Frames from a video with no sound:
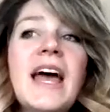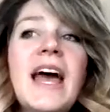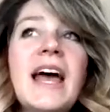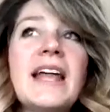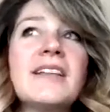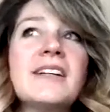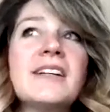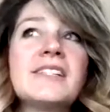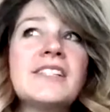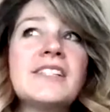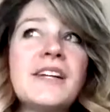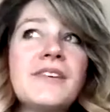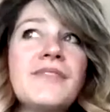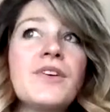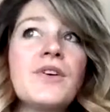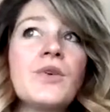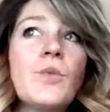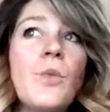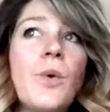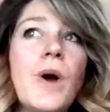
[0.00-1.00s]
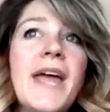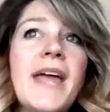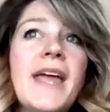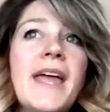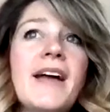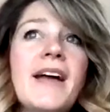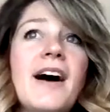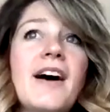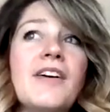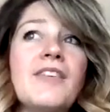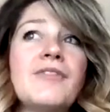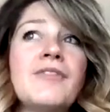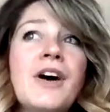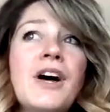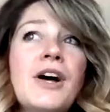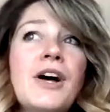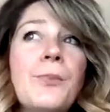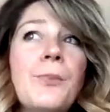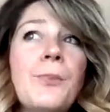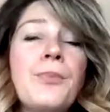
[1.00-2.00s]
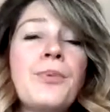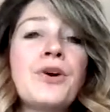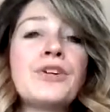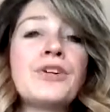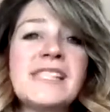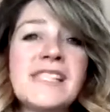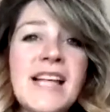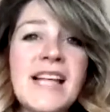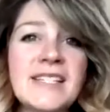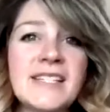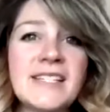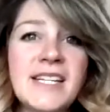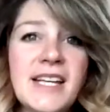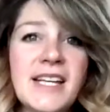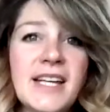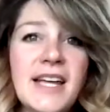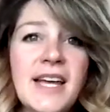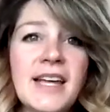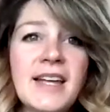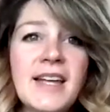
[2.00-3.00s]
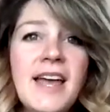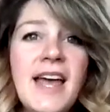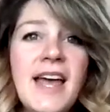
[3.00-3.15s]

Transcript: and a different way of presenting it.